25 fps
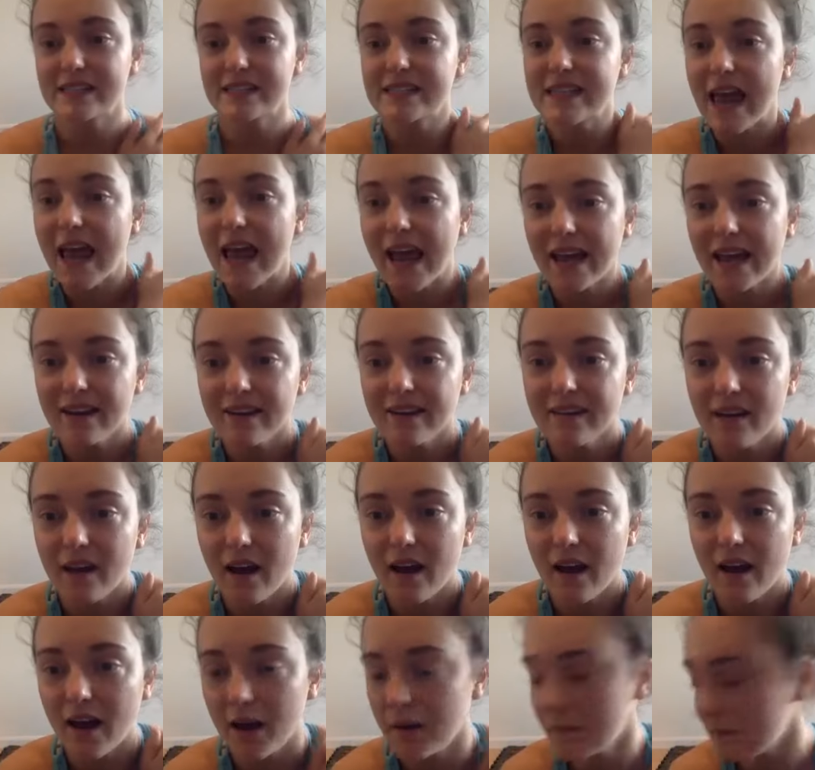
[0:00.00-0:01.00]
10
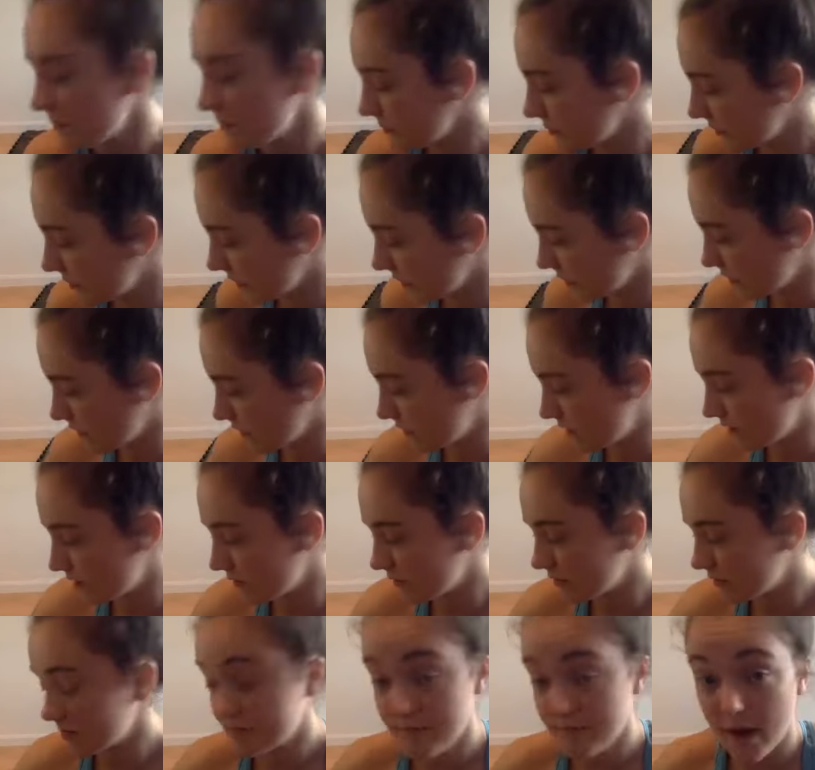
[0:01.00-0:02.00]
um,
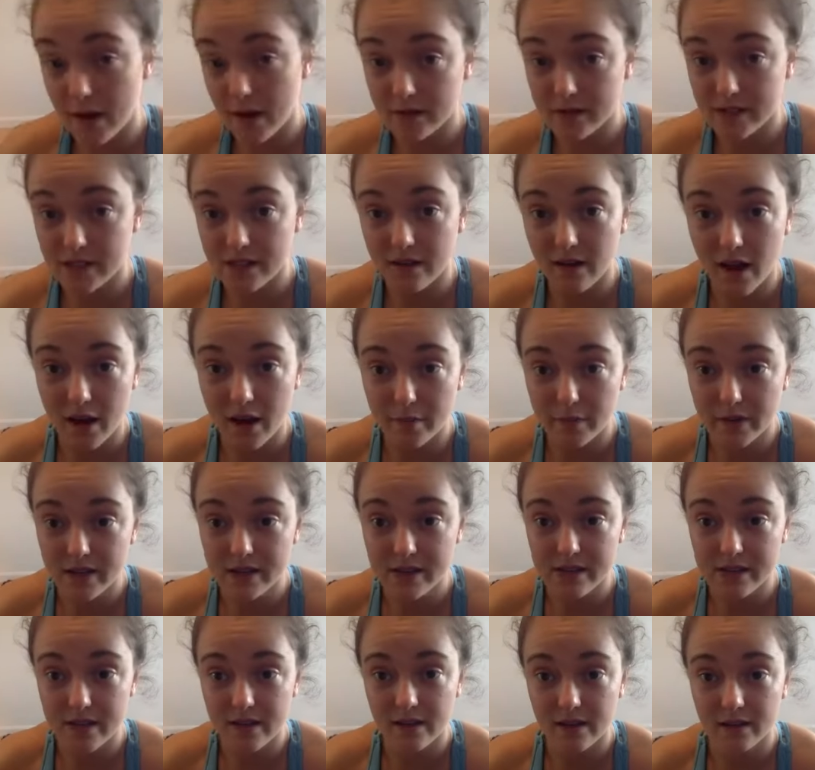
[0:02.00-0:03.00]
mountain
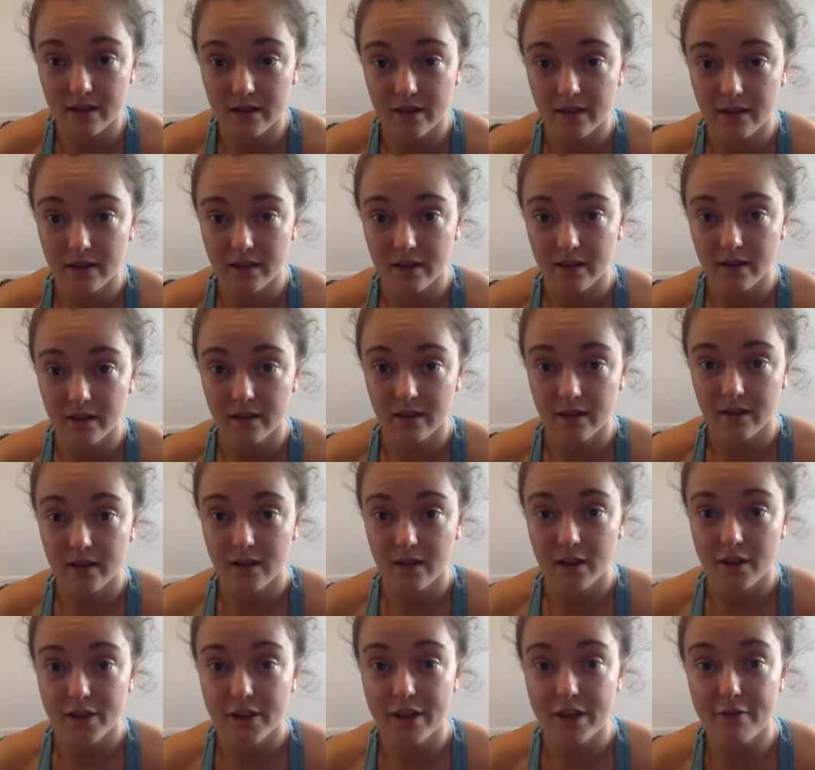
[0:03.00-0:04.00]
climbers,
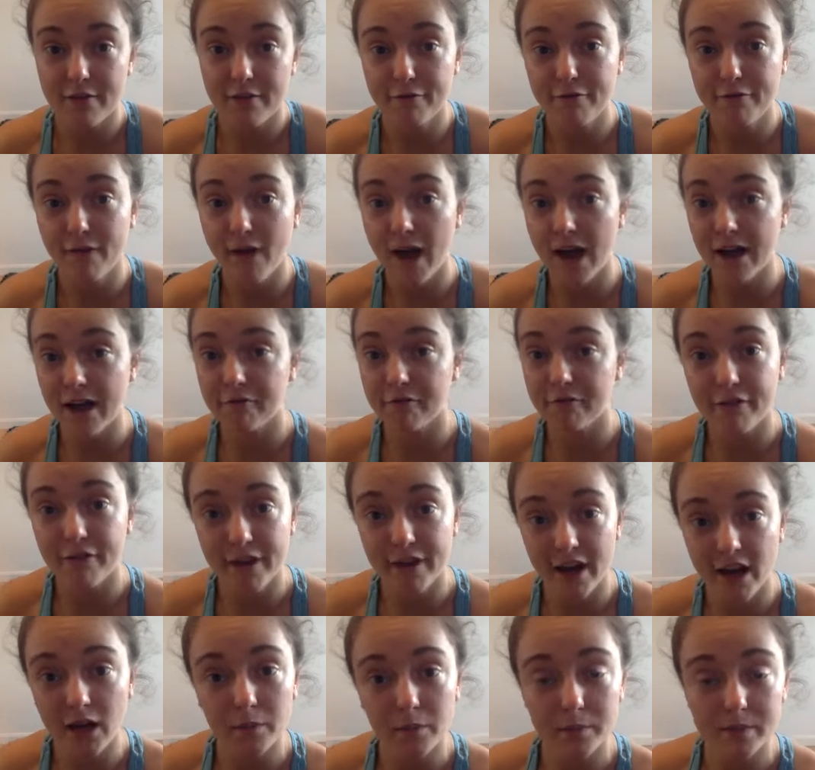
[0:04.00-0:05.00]
then five
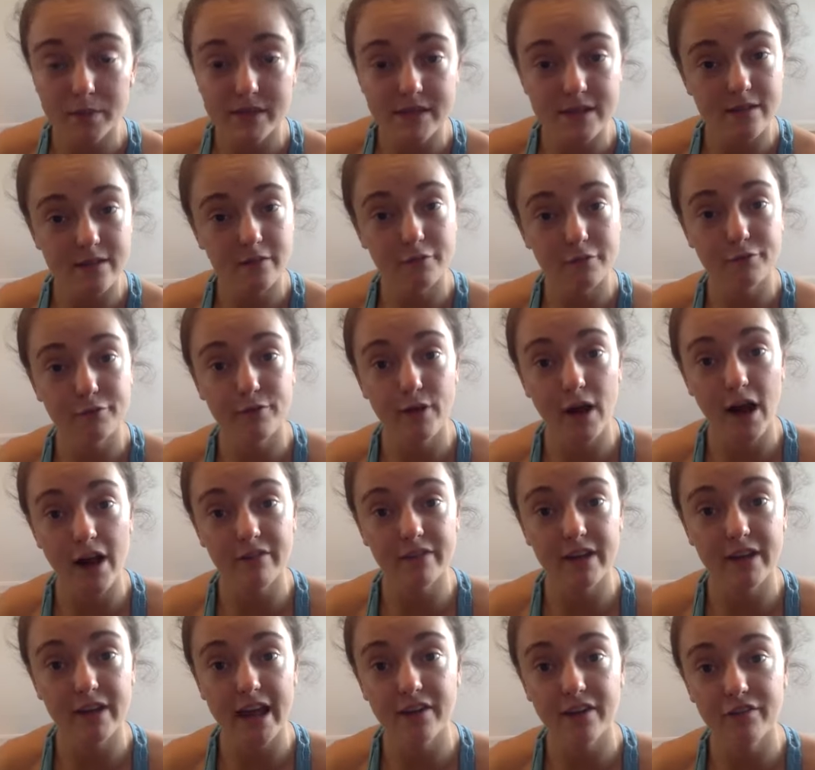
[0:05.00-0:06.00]
V-ups,
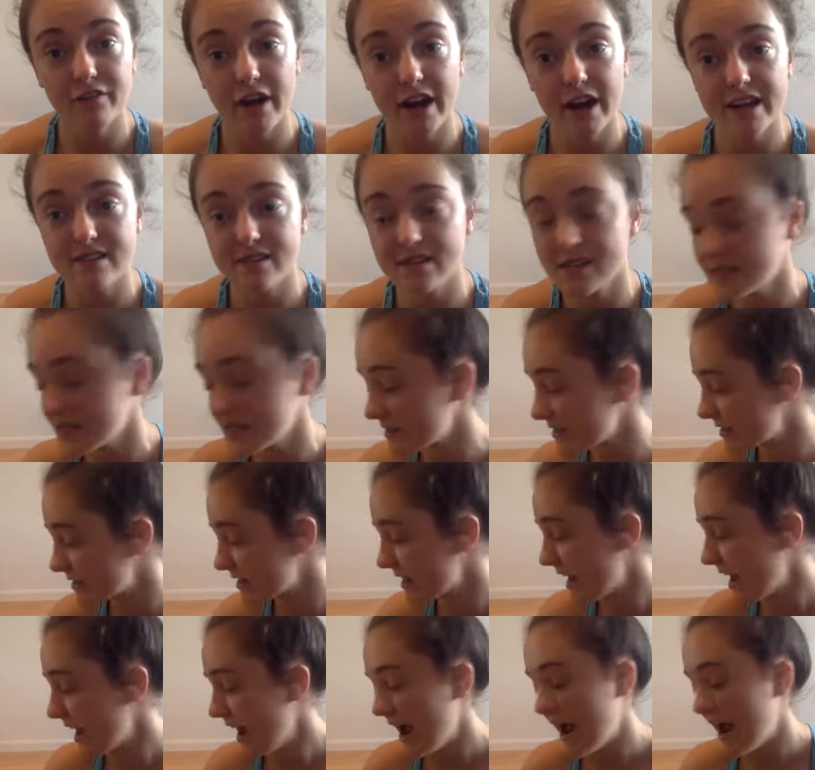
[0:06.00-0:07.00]
five leg raises,
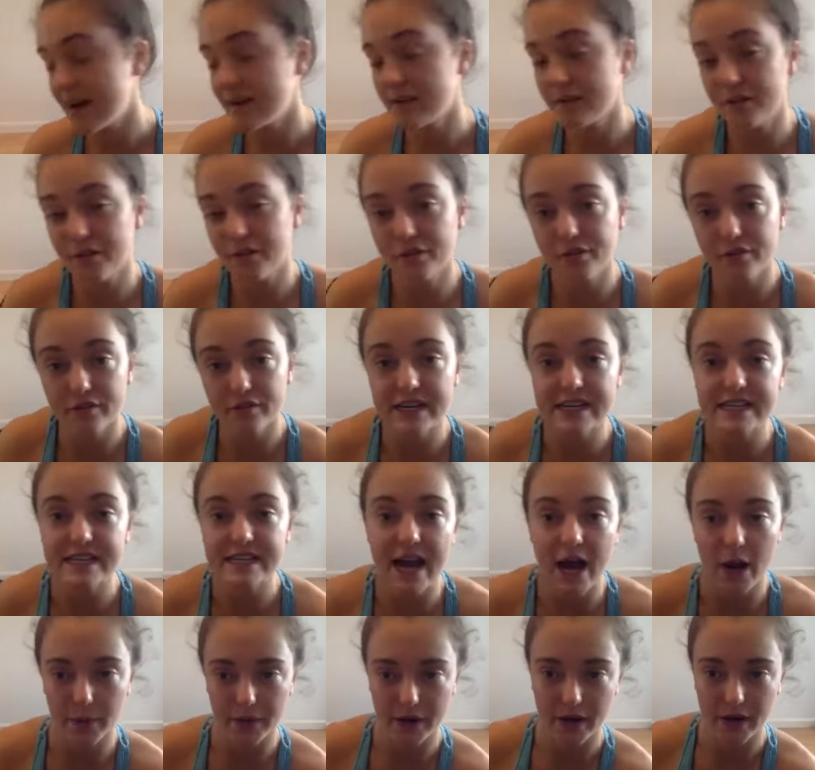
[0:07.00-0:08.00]
and three
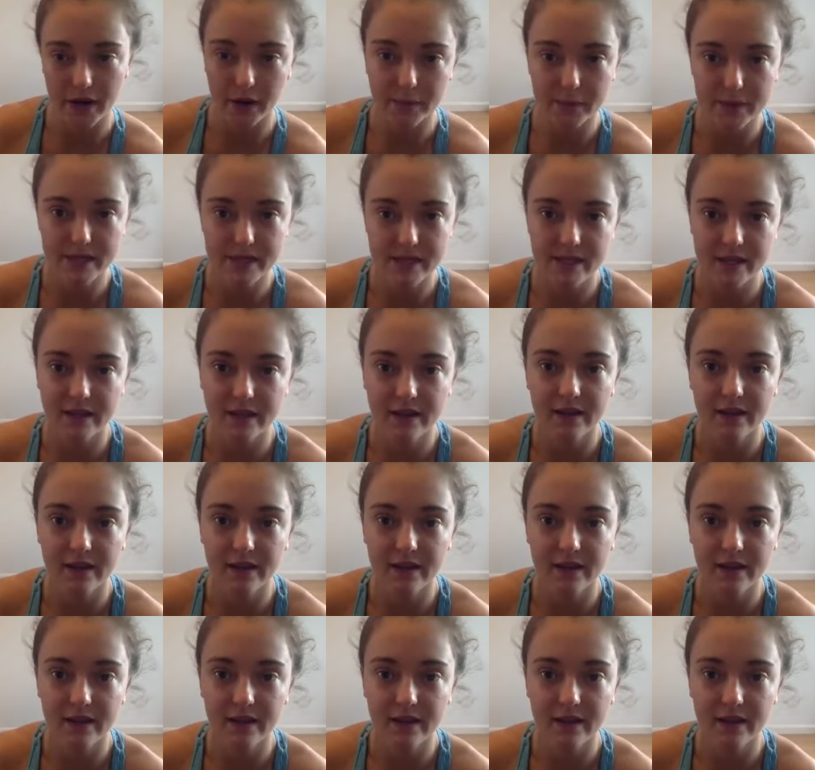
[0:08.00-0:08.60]
down-ups.